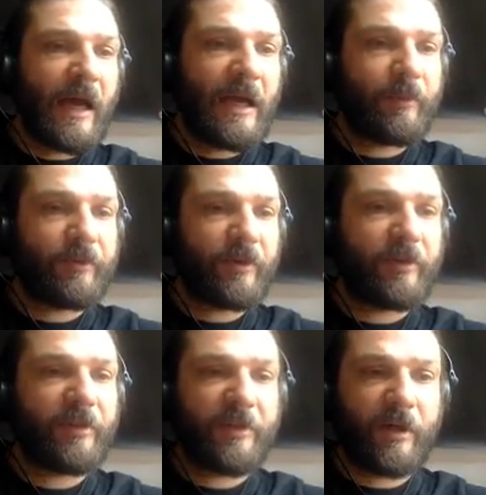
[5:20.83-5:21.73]

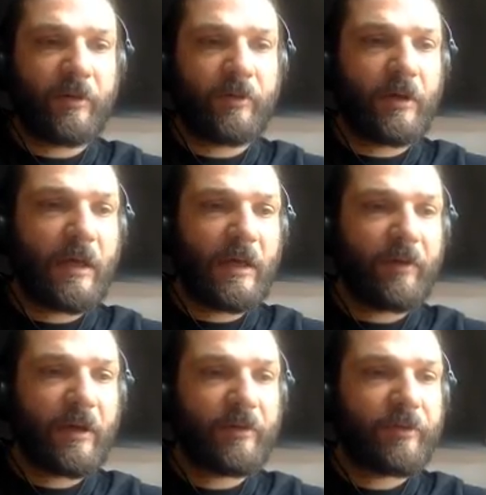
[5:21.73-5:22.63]
Ableton. So
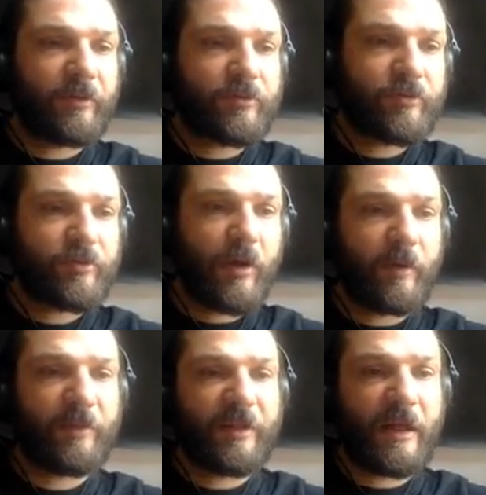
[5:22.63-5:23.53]
if I go to
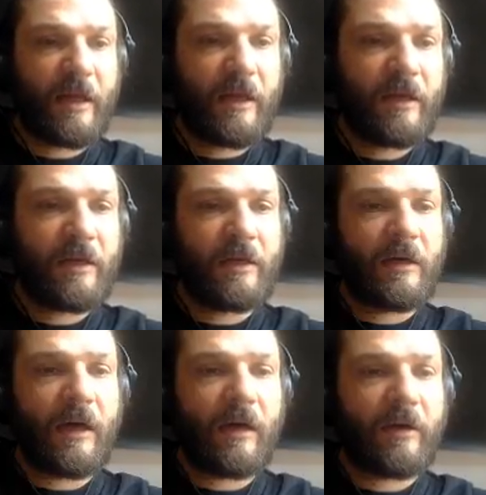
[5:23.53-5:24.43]
drums here,
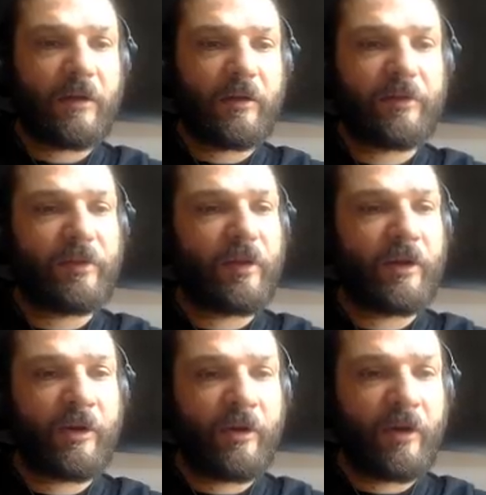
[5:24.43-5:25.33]
I'm going to use the
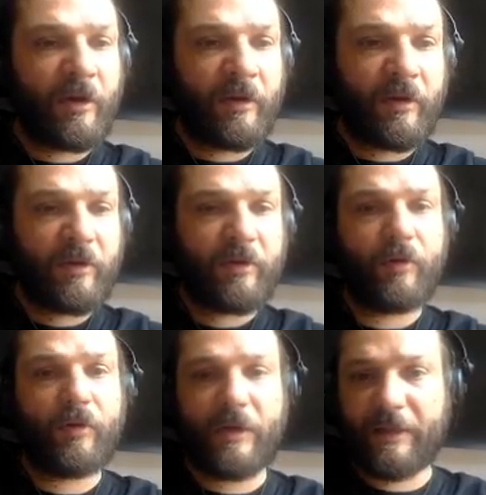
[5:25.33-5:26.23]
909
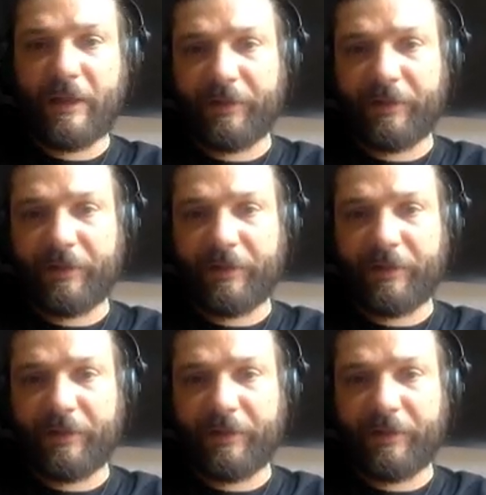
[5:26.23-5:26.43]
core kit.